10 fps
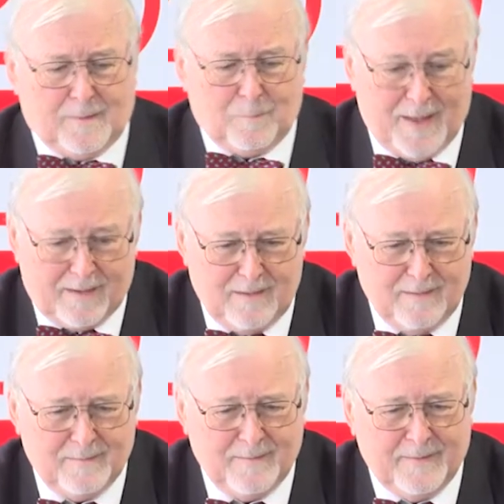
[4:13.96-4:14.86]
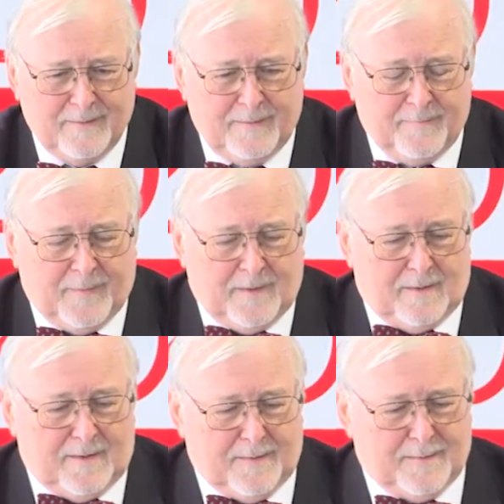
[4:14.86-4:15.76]
black here.
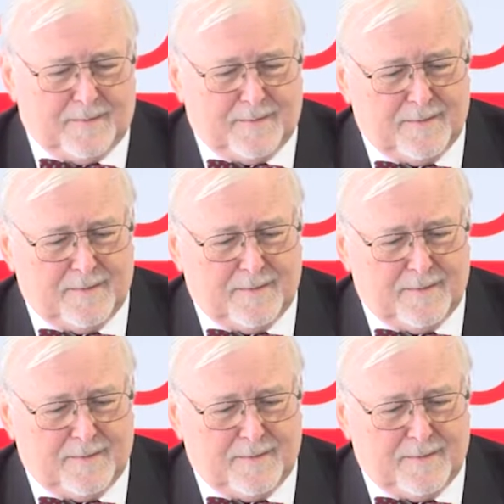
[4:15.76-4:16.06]
And